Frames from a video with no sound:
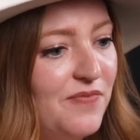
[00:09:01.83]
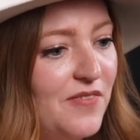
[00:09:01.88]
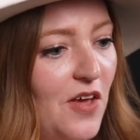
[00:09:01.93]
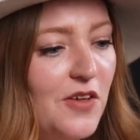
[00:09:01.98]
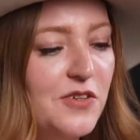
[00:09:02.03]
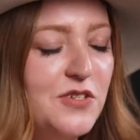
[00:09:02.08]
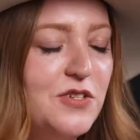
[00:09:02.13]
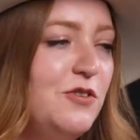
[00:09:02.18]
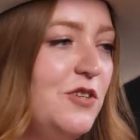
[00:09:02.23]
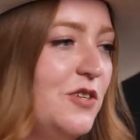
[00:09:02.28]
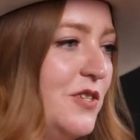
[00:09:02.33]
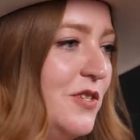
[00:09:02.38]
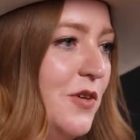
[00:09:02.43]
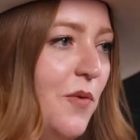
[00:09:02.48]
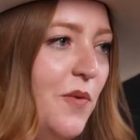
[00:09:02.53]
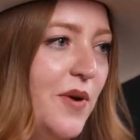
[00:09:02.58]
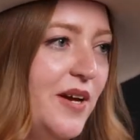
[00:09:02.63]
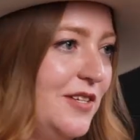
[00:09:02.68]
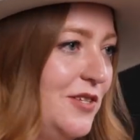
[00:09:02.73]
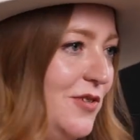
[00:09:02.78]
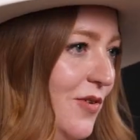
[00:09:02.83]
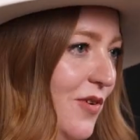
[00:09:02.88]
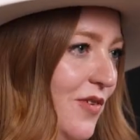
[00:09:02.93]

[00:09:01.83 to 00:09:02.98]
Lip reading: Also just going to